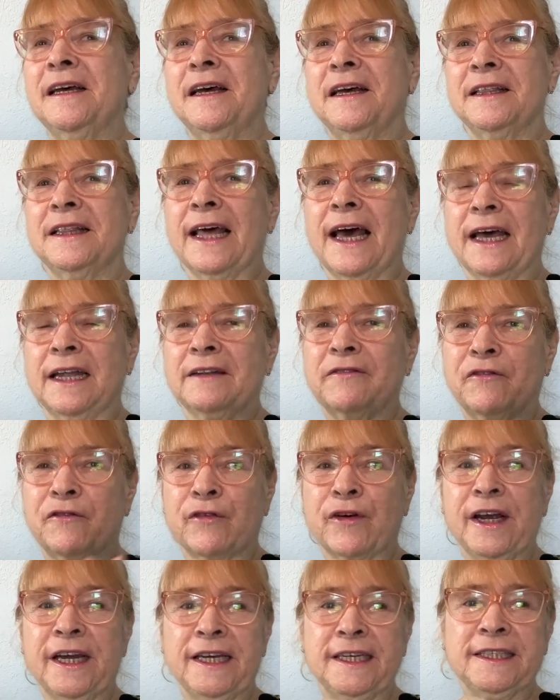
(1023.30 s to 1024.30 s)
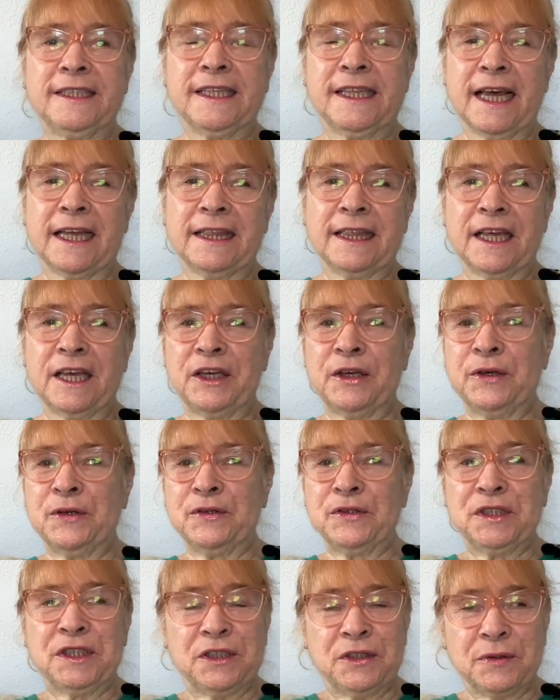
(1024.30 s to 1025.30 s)
that phrase that they
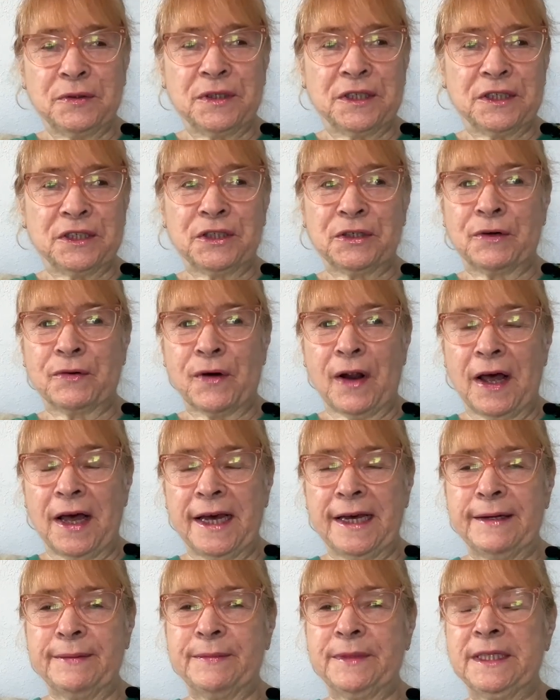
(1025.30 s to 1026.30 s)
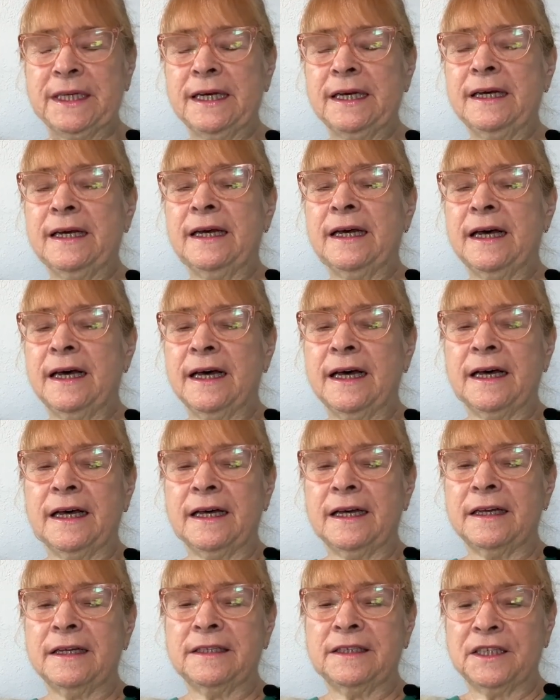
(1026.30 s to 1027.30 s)
use to describe
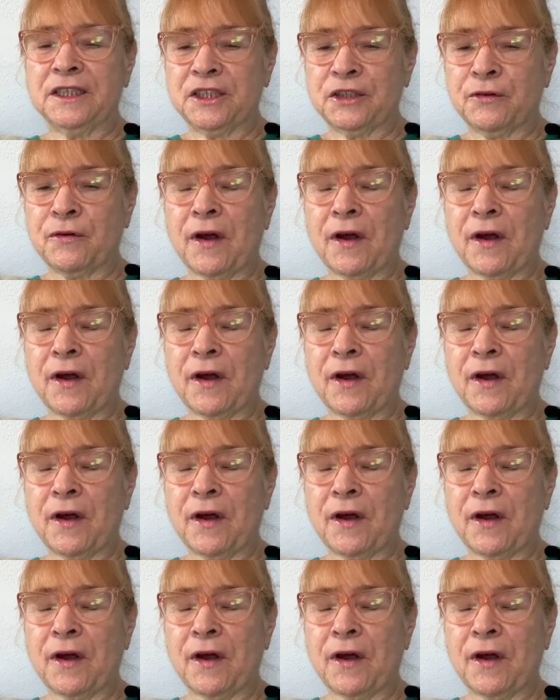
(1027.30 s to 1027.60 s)
this